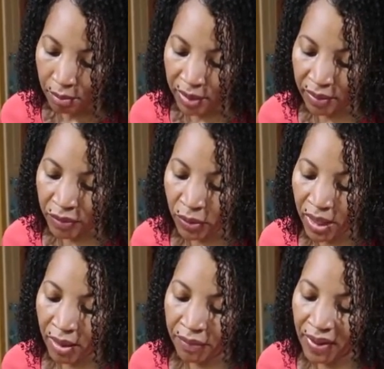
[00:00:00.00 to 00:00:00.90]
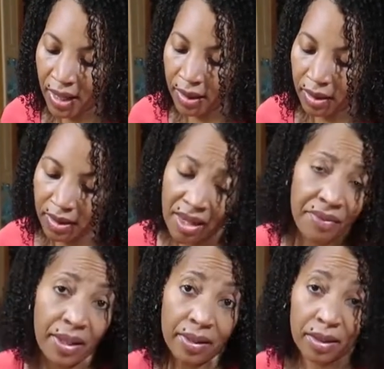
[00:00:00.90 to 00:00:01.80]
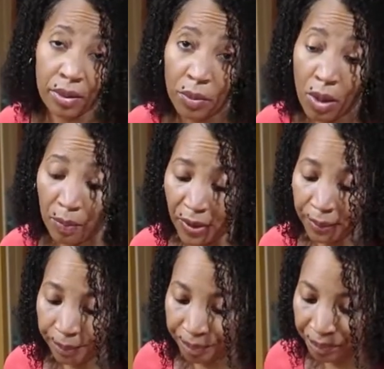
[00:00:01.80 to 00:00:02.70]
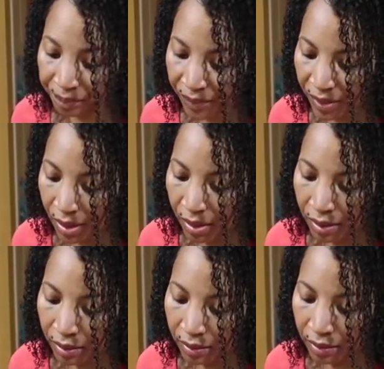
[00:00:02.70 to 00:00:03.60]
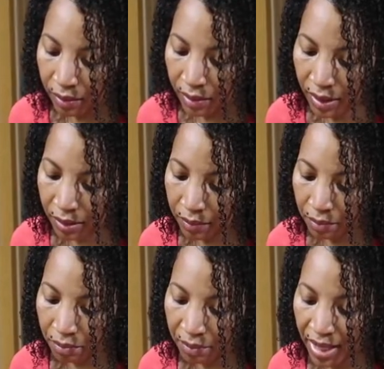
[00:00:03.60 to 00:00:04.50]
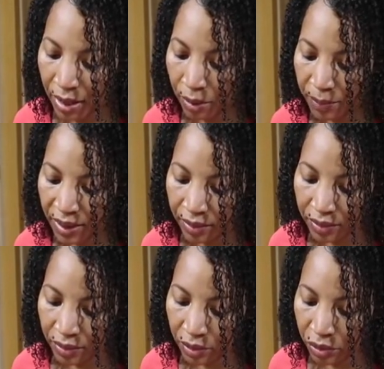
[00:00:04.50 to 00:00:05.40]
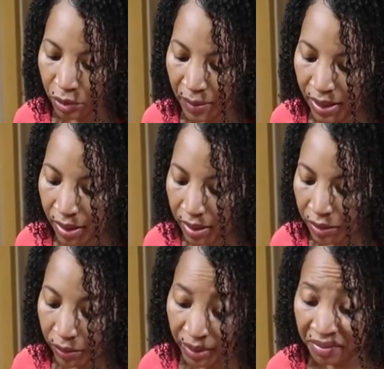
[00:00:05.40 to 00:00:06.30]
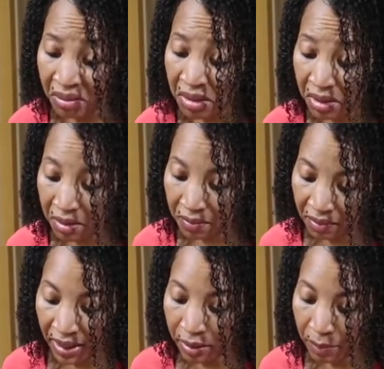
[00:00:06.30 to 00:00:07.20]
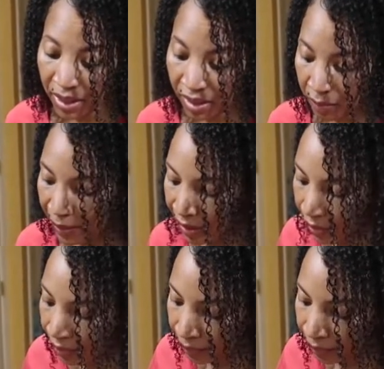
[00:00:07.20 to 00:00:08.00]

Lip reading: But if you can't find this, I found this at Walmart, then by all means use your mayonnaise. Or if you just like the mayonnaise better,